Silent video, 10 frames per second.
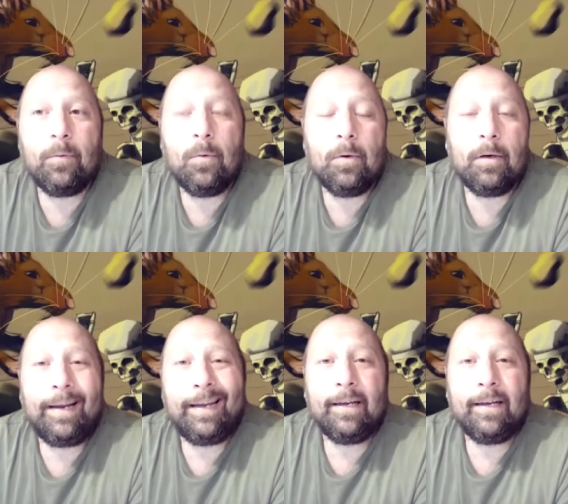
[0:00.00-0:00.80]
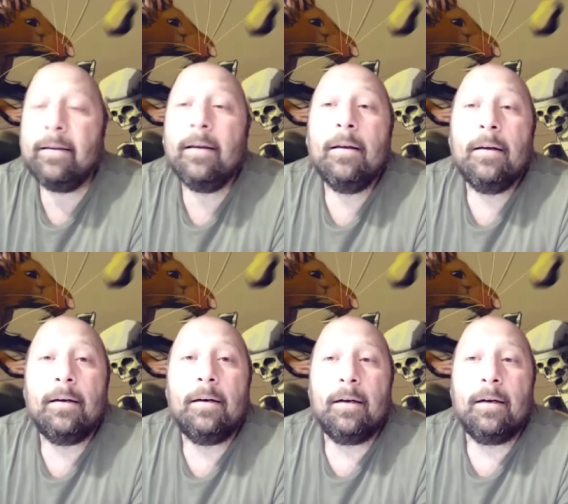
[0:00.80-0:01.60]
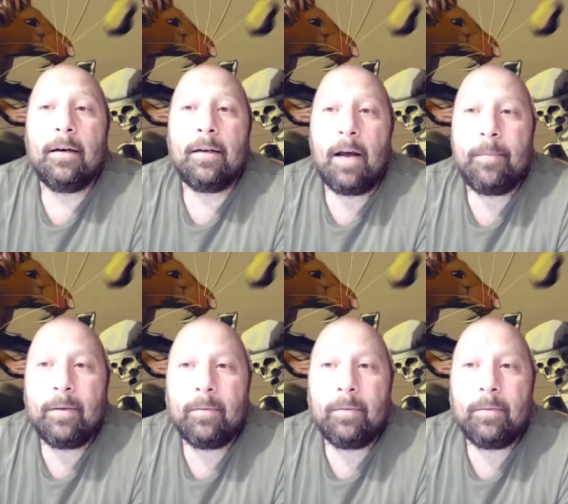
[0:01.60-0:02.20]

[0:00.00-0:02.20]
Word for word: or and uh, hard copy.